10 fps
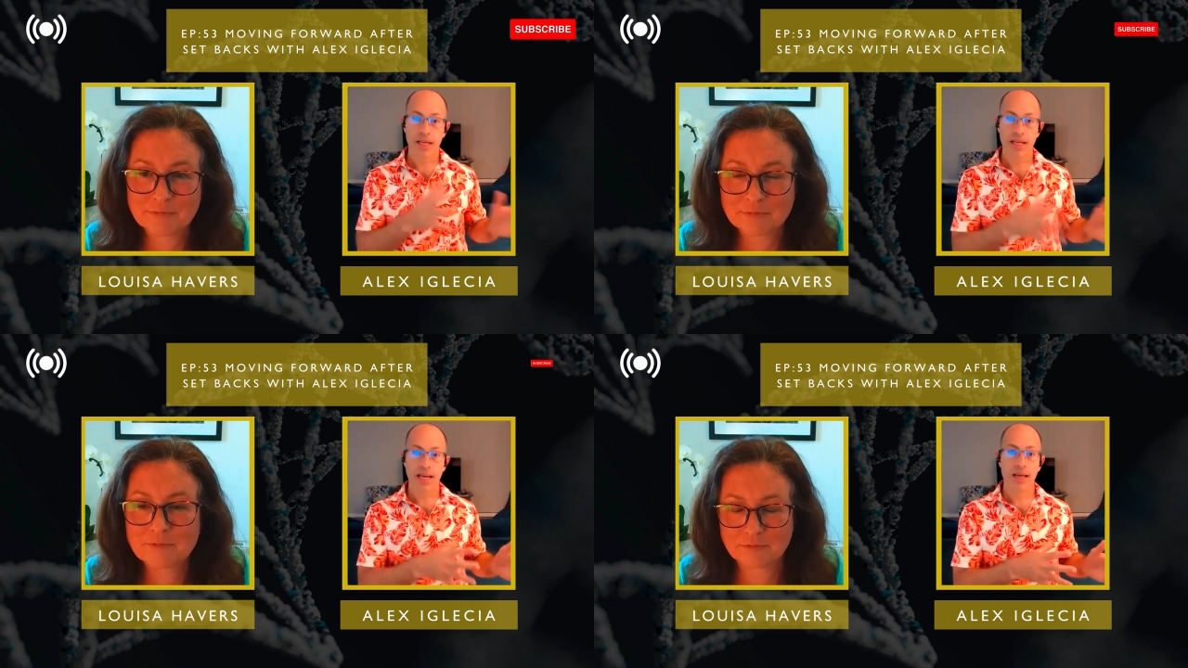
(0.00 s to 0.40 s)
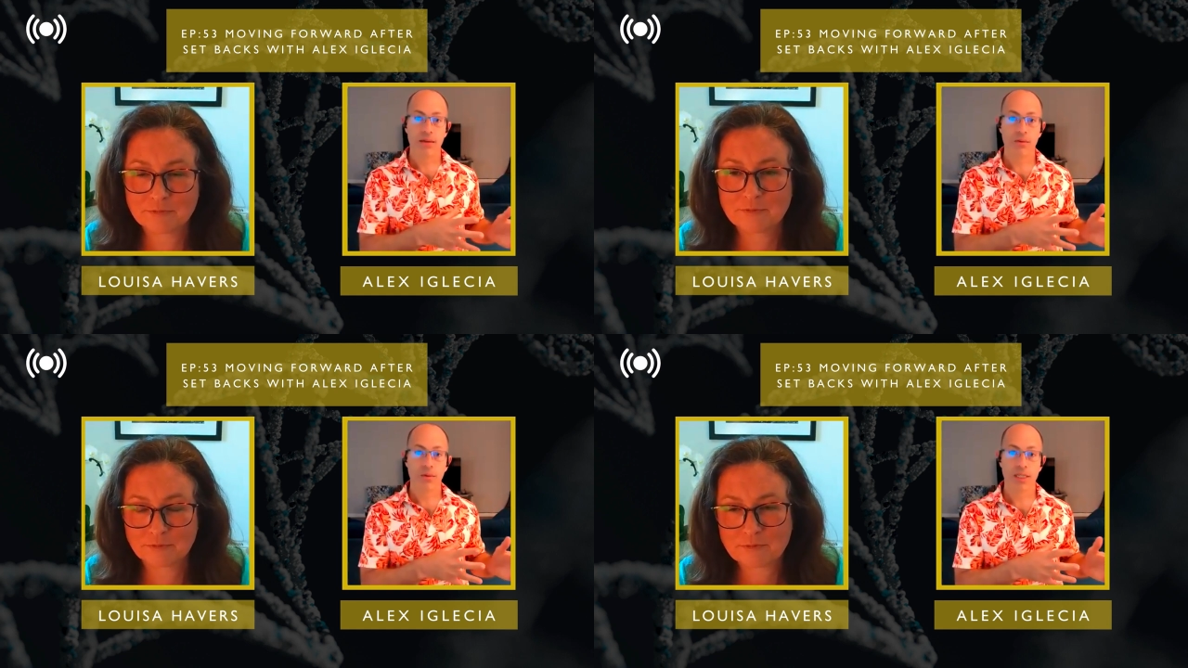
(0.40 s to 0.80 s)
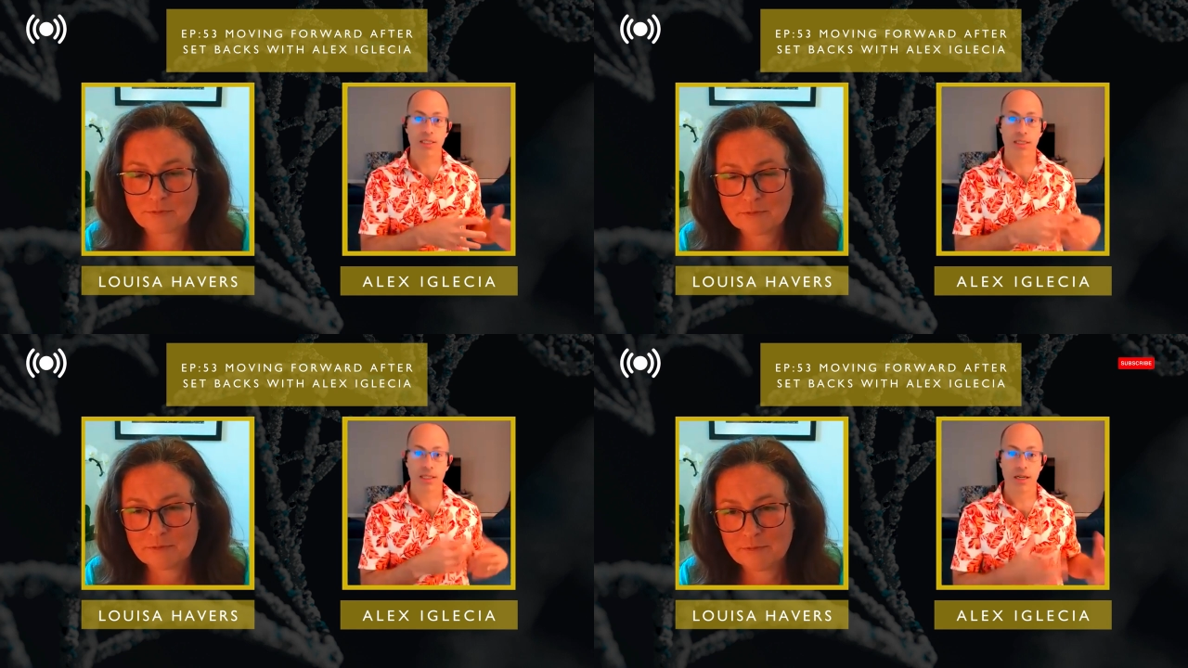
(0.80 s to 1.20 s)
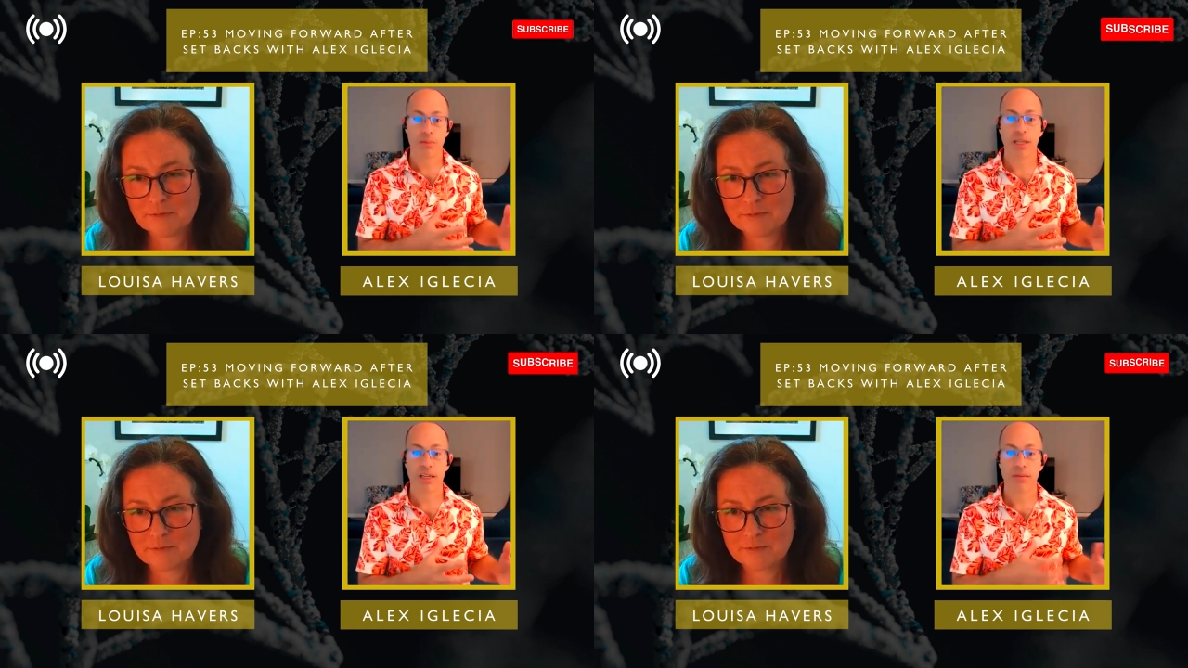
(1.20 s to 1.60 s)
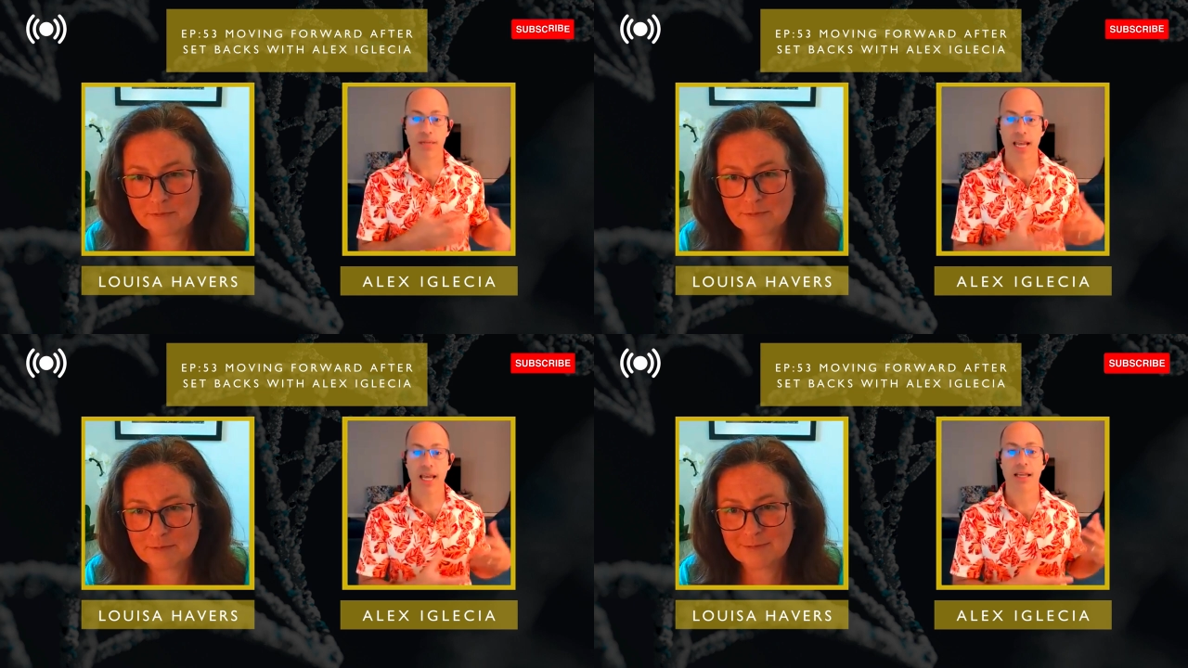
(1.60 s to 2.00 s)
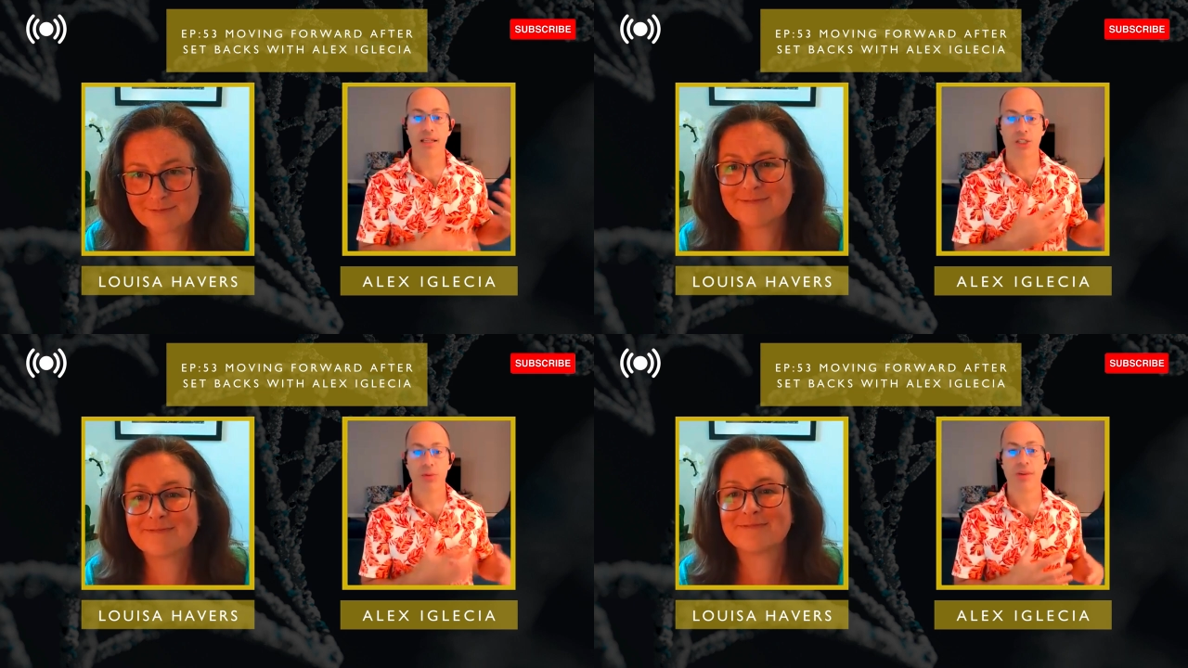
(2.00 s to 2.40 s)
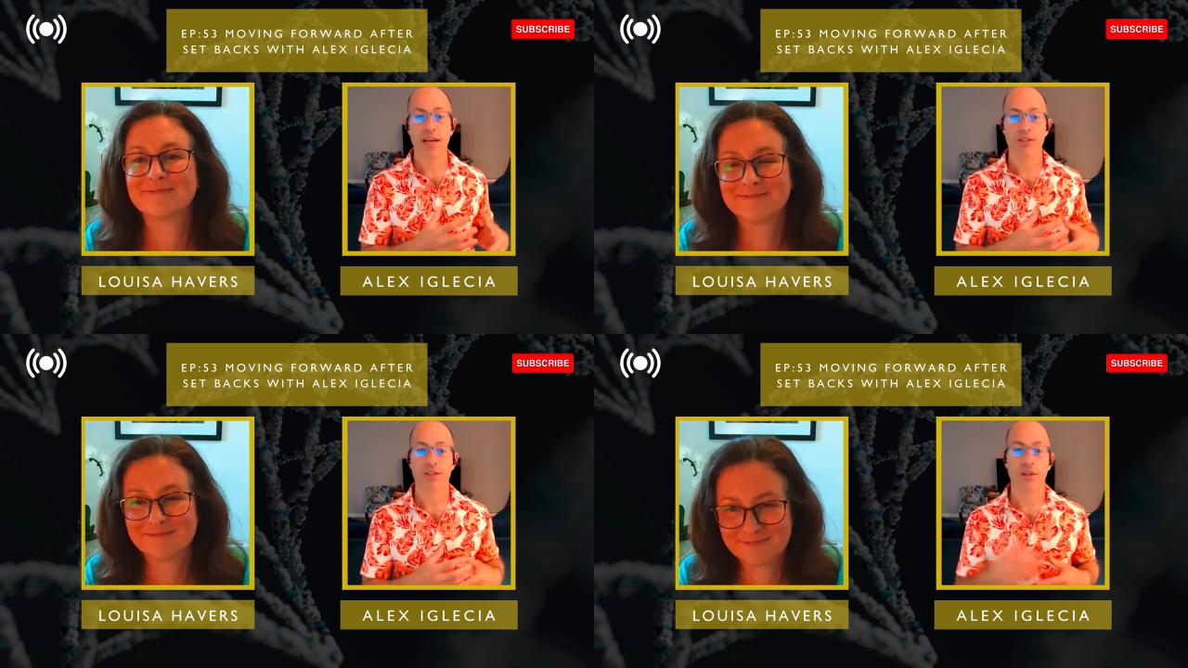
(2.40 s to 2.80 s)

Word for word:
Speaker 1: my dad was an airplane mechanic and supervisor.